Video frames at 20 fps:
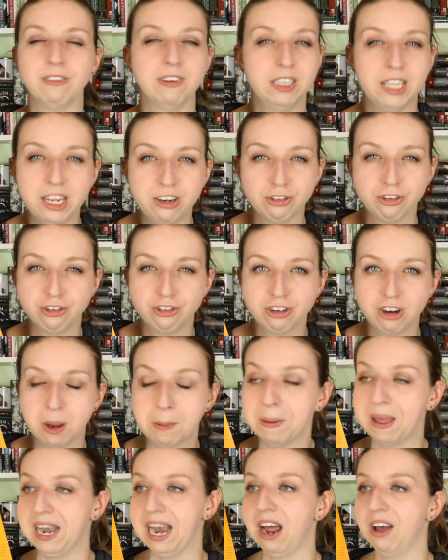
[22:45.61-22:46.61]

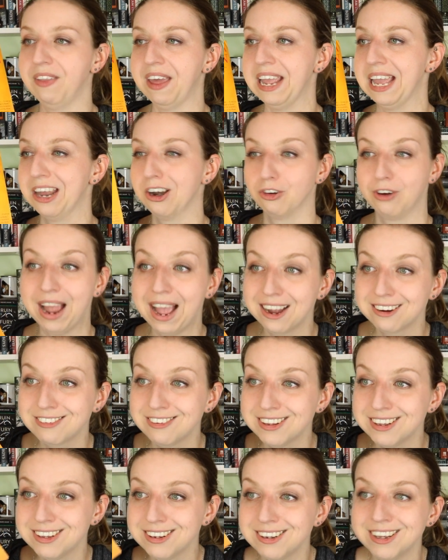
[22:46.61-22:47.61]
relationship and how they
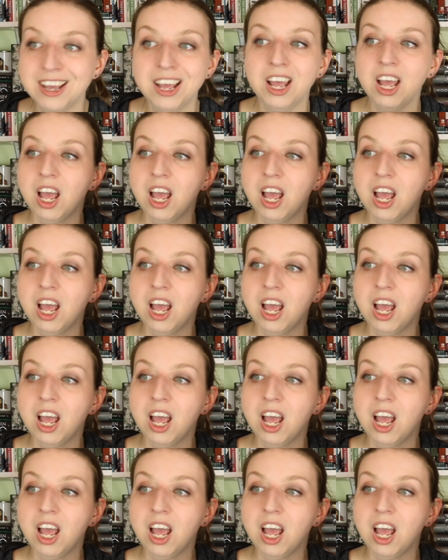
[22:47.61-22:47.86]
interacted. It